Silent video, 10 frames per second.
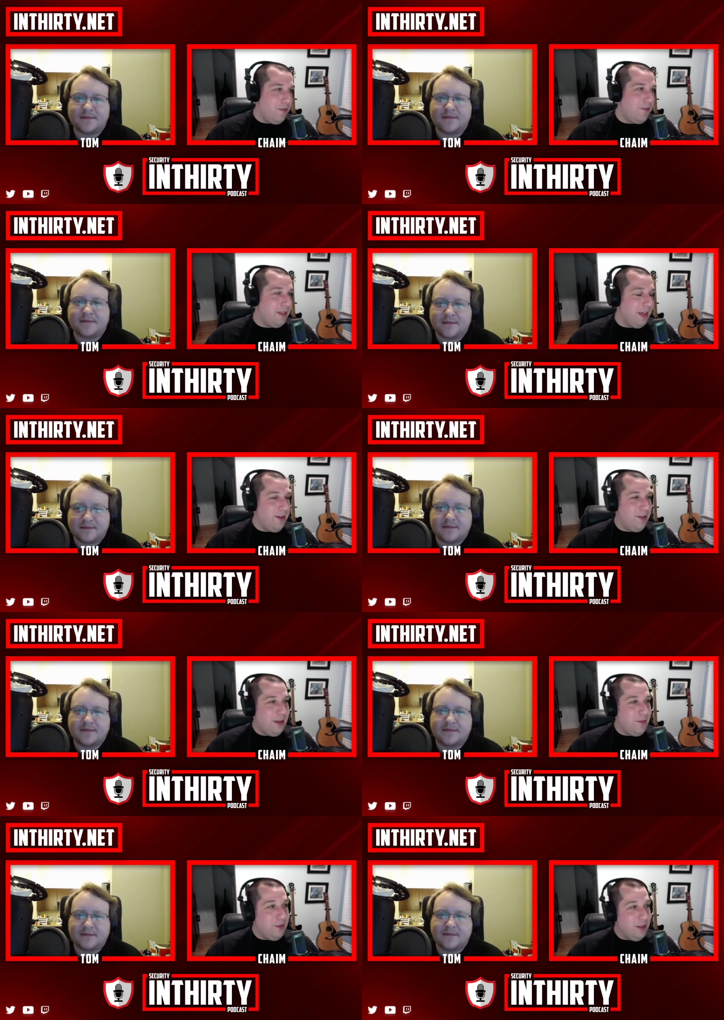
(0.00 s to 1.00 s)
Speaker 1: they they
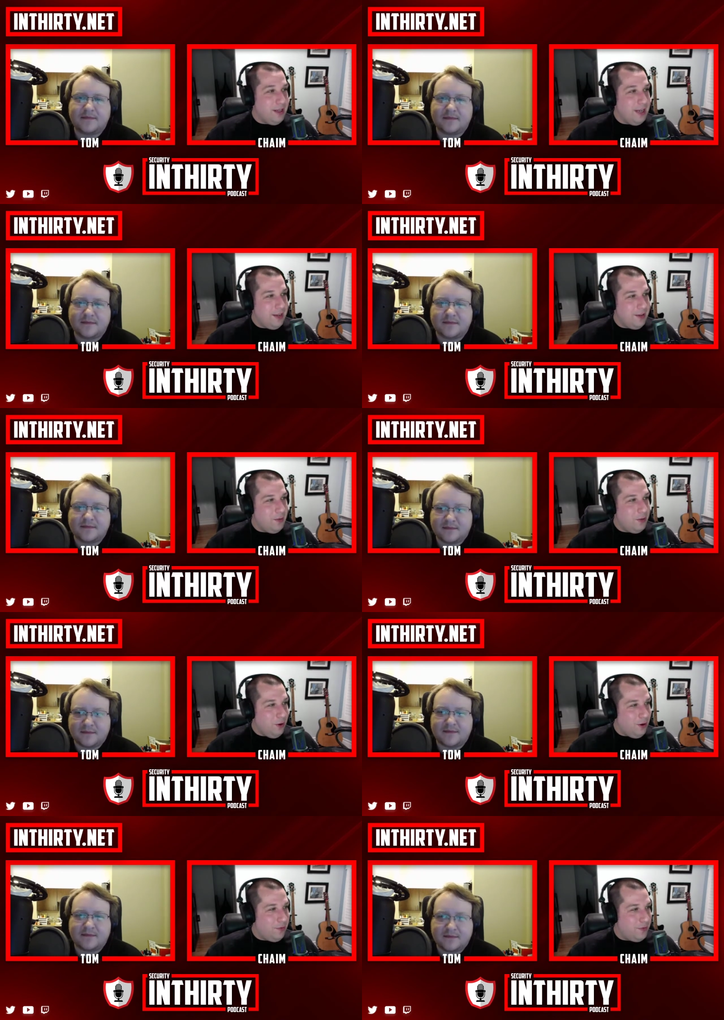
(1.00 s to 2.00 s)
really nailed it with
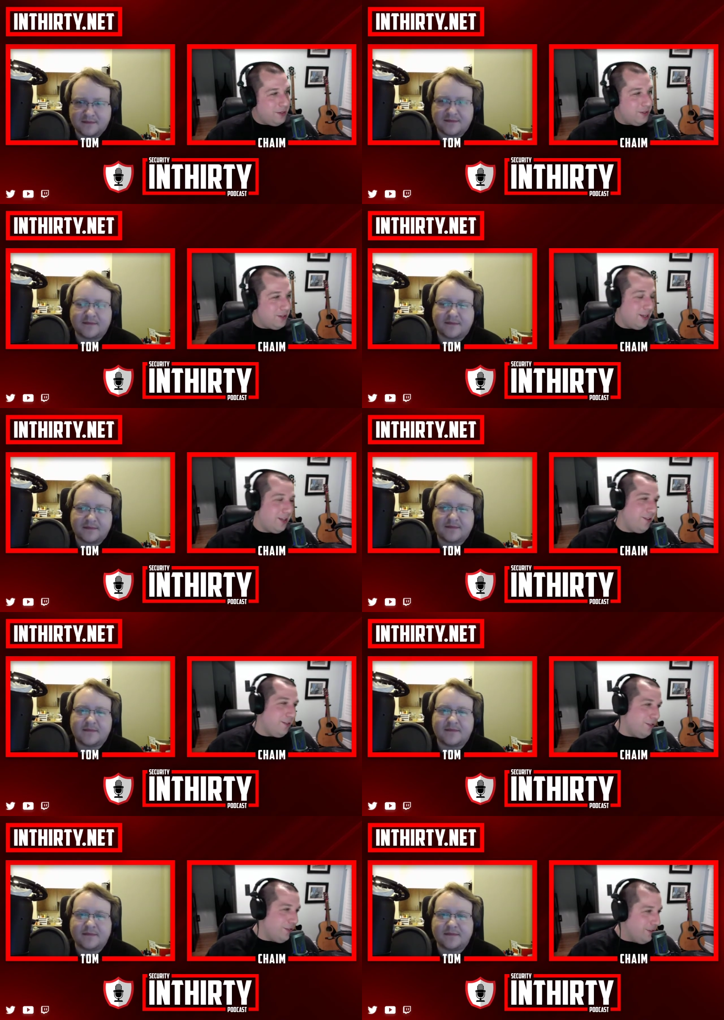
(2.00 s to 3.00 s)
office
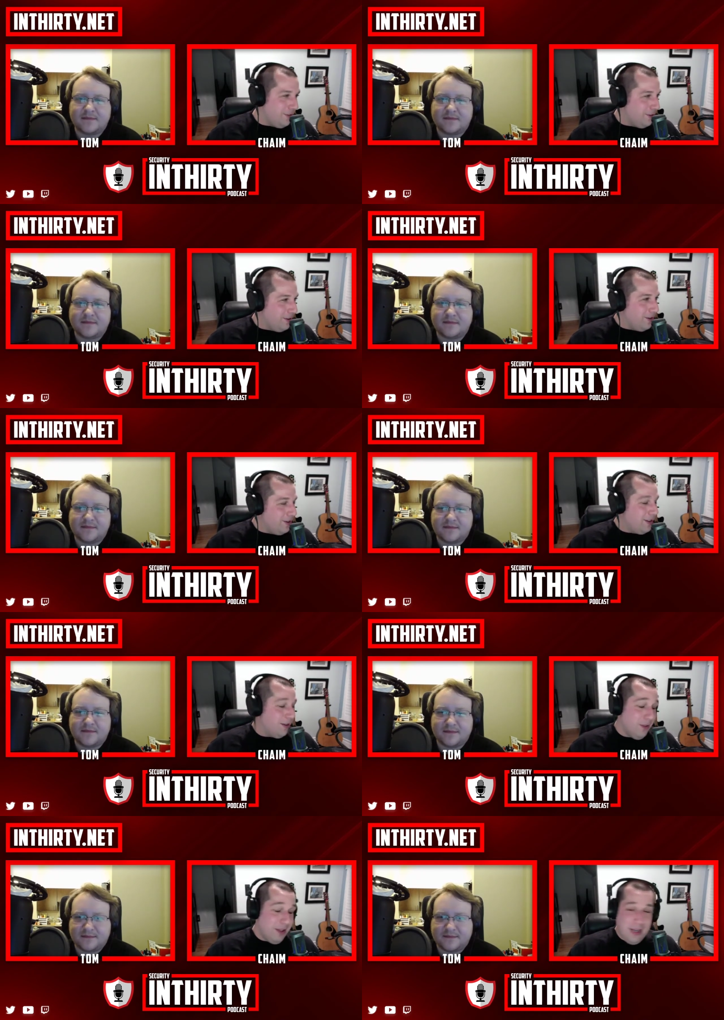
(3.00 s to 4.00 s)
and they
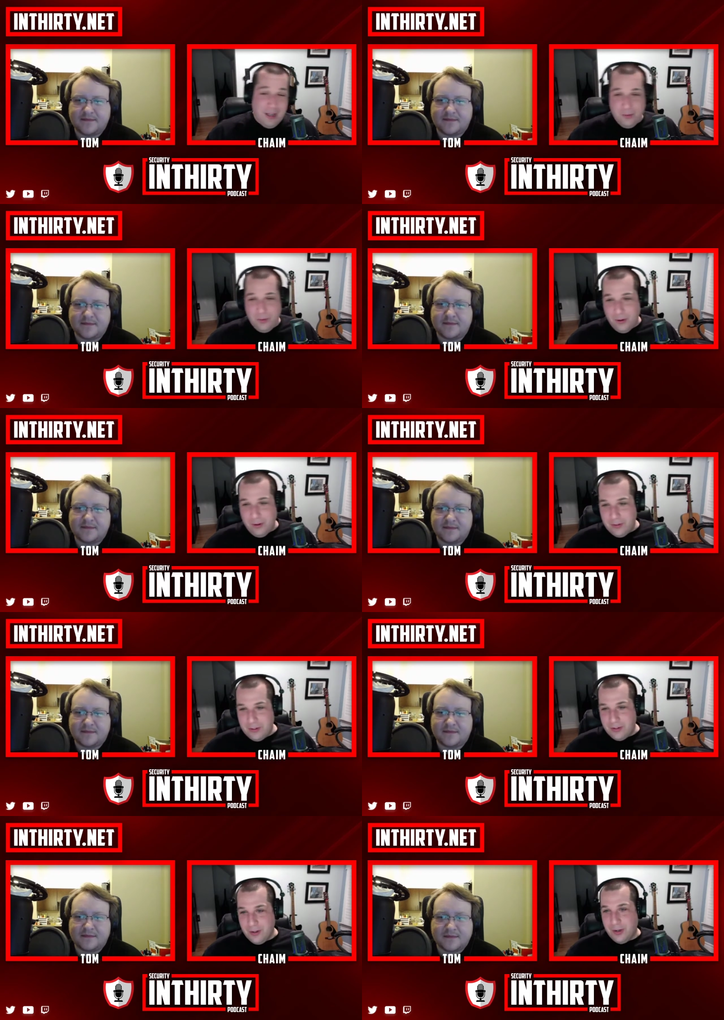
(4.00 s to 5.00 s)
really nailed it with office
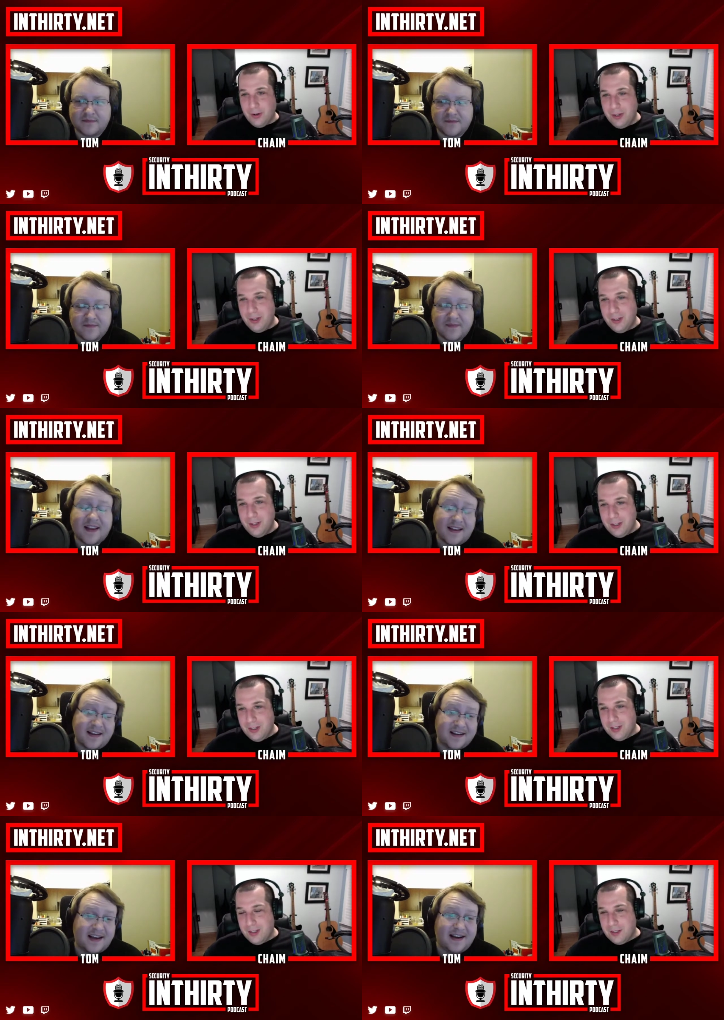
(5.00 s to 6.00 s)
so
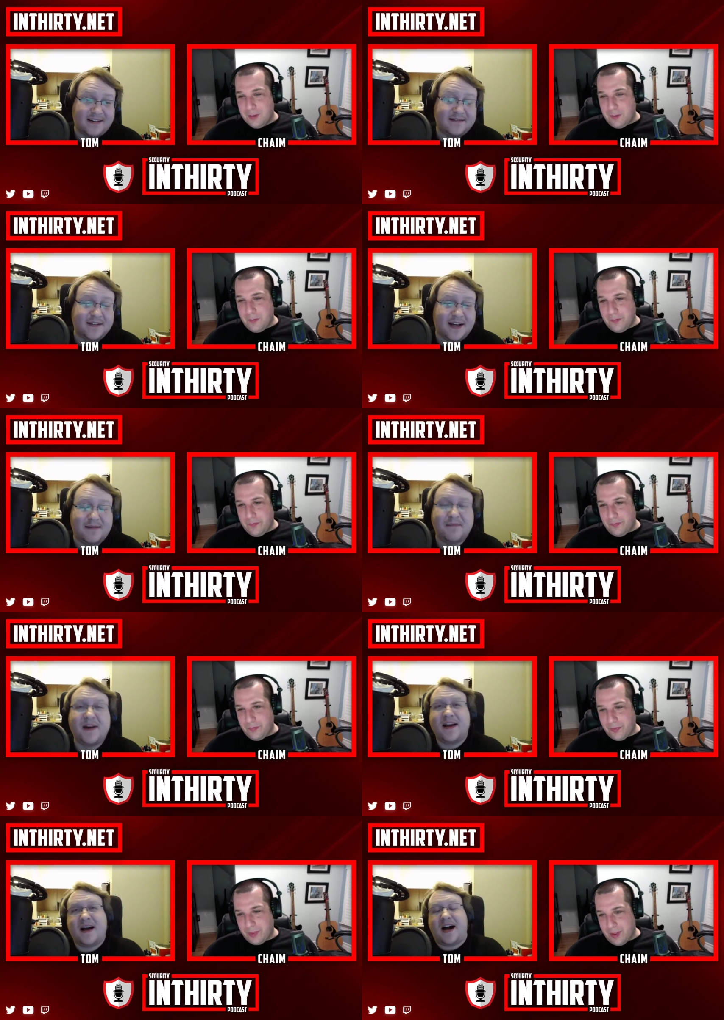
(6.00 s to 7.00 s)
Speaker 2: yeah, yeah.
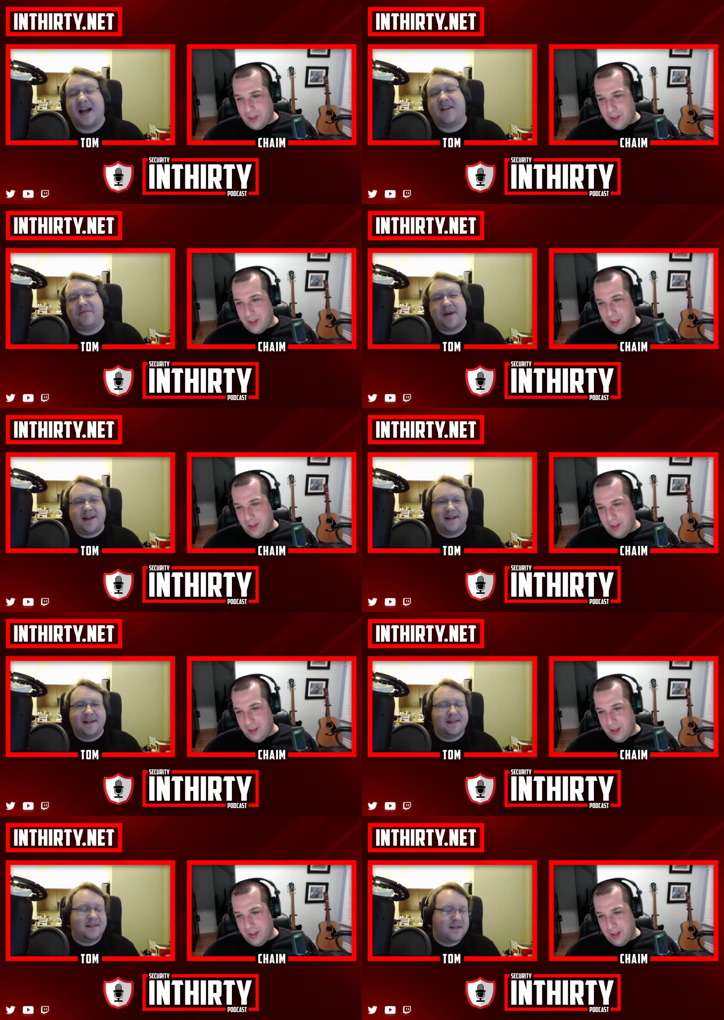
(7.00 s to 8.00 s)
I'm. I have
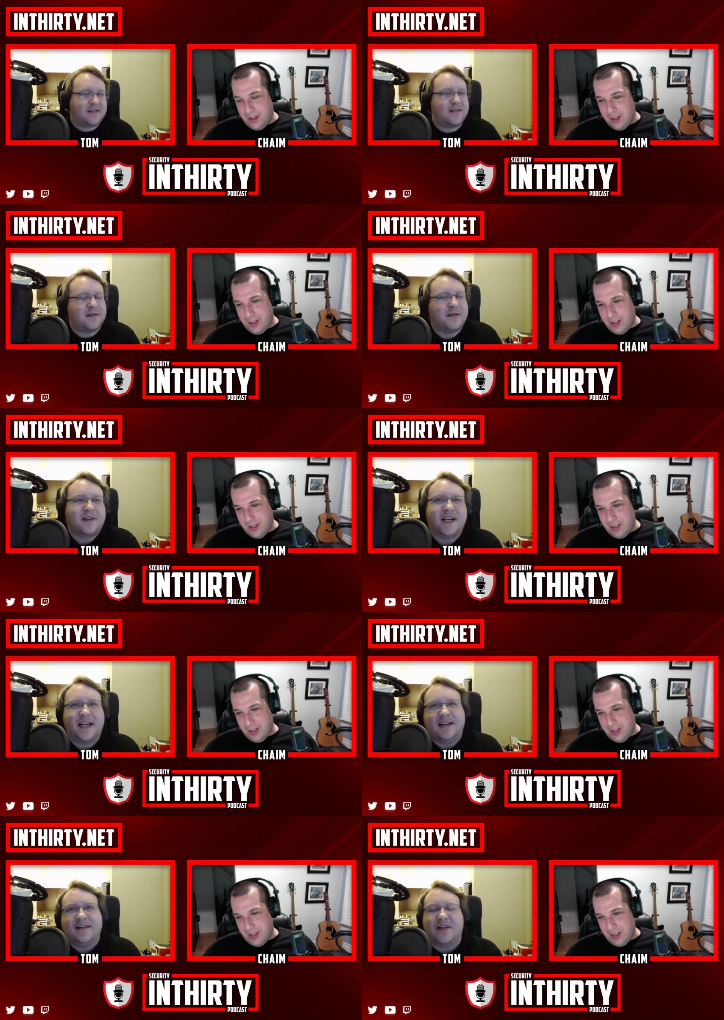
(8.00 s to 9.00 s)
been
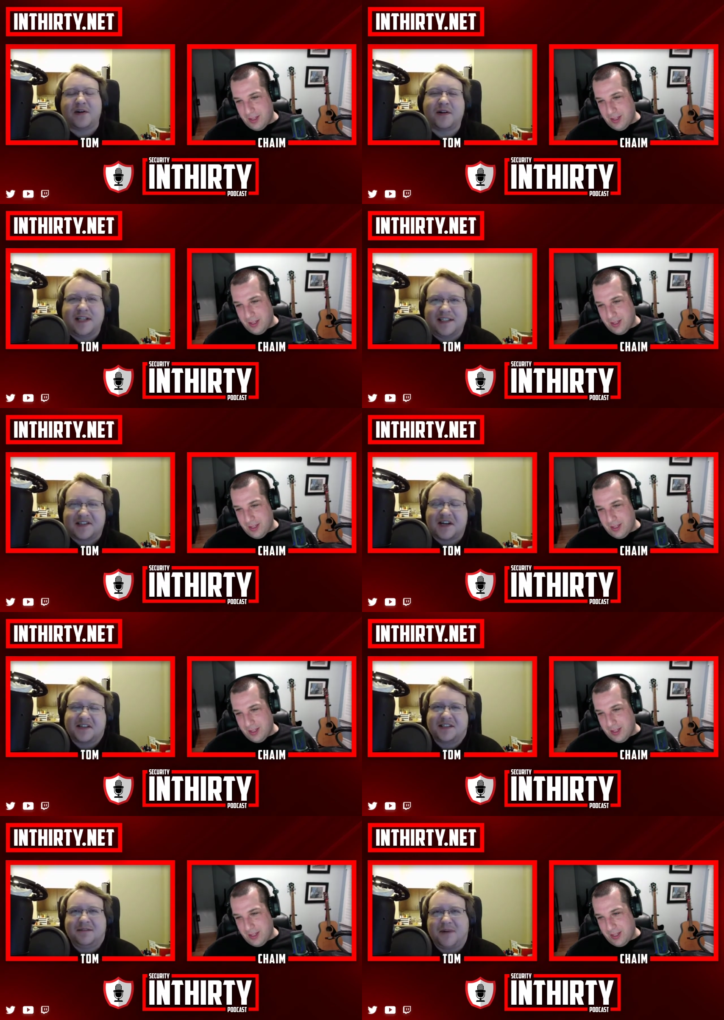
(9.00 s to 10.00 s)
thoroughly, thoroughly
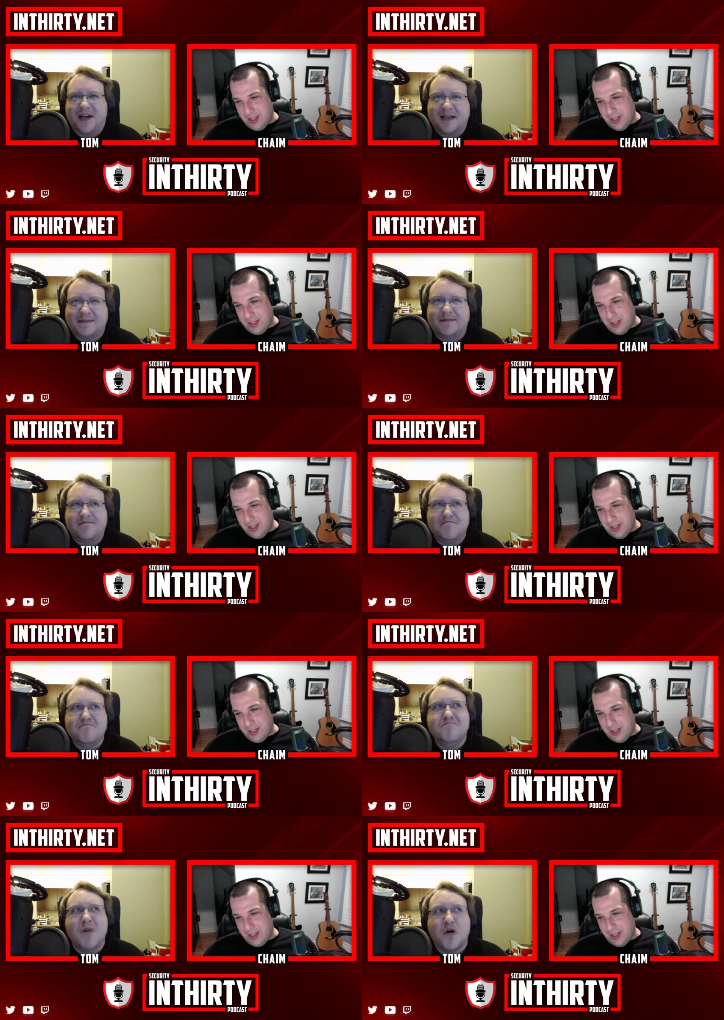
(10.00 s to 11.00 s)
disgusted by
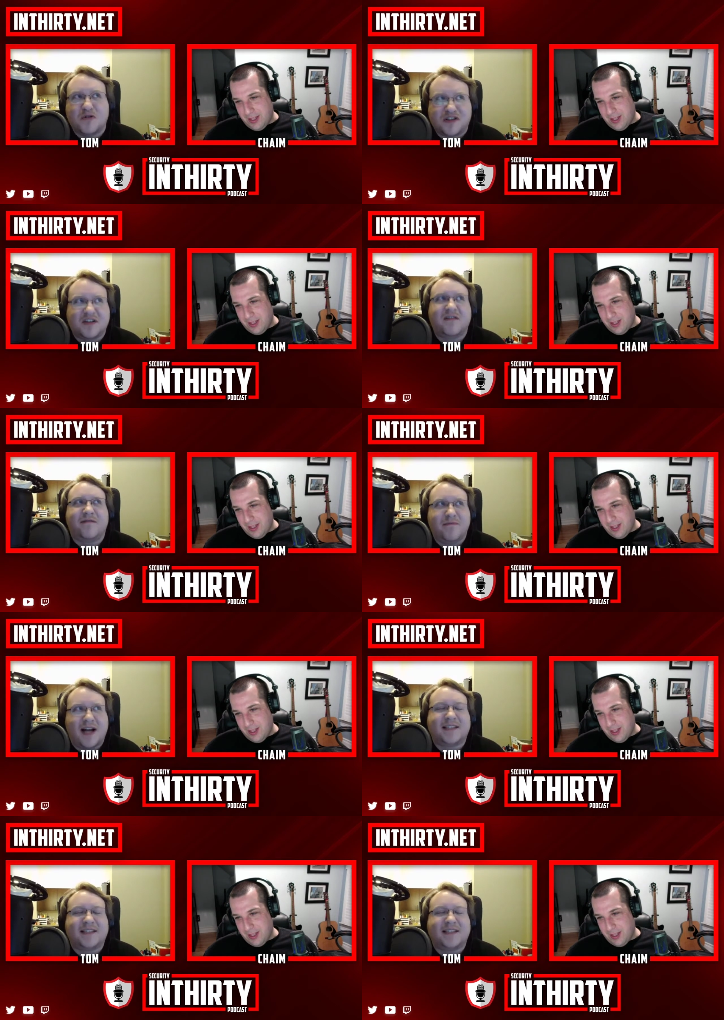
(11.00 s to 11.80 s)
most of